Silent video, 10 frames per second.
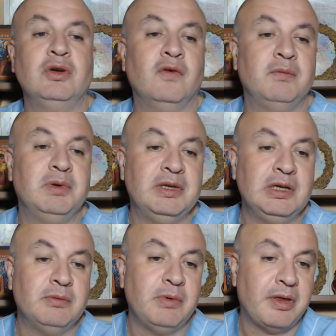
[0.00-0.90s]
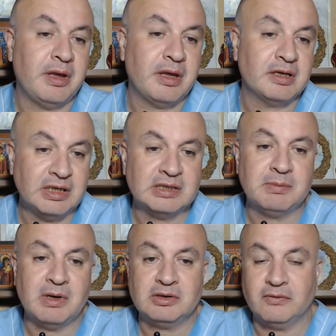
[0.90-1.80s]
of bleeding within
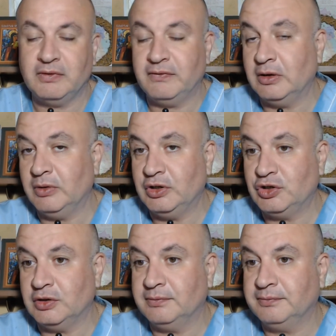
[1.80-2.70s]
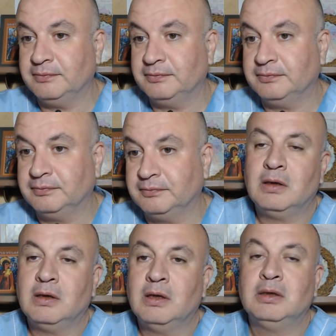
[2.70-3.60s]
6 months of evaluation.
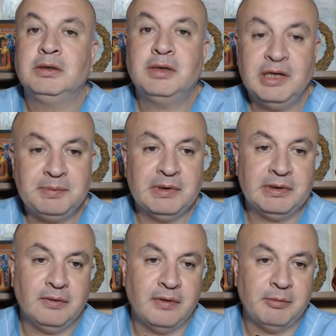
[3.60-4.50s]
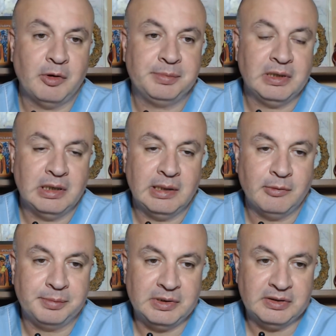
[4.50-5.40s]
Treatment of
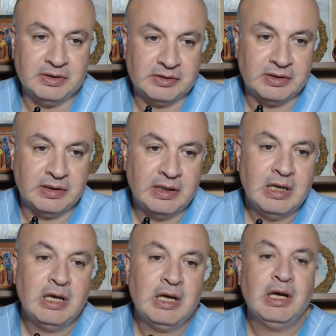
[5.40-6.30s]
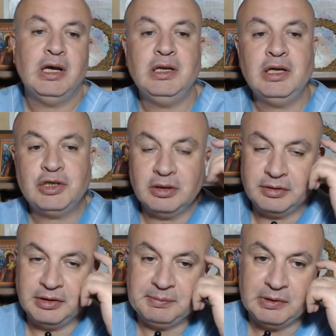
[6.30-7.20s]
hemoptysis. Initial
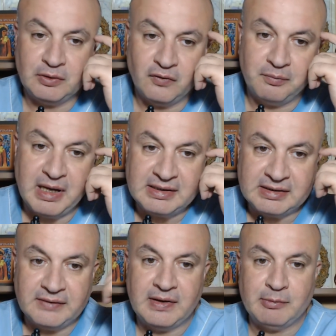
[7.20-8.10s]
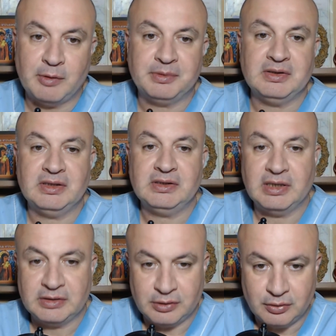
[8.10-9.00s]
treatment of massive hemoptysis
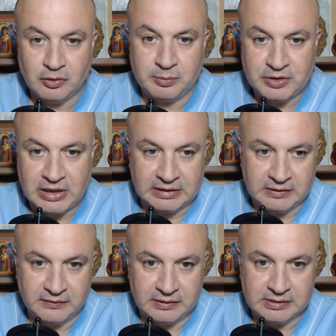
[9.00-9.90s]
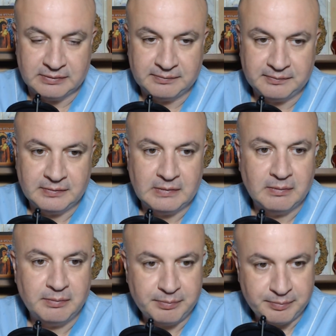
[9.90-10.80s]
has two objectives:
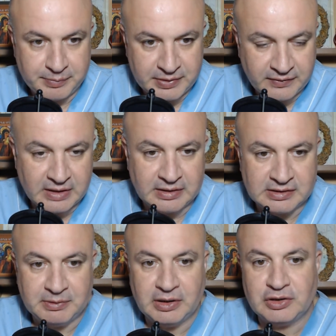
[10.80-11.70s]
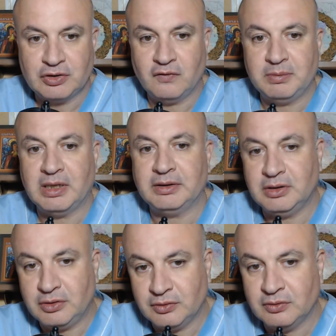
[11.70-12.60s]
prevent aspiration of blood
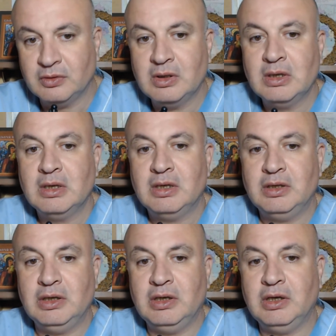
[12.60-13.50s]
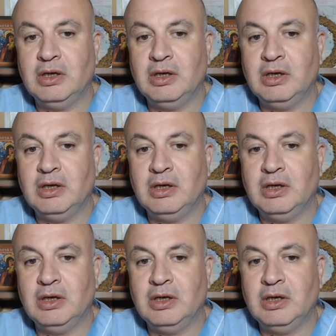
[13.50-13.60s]
into the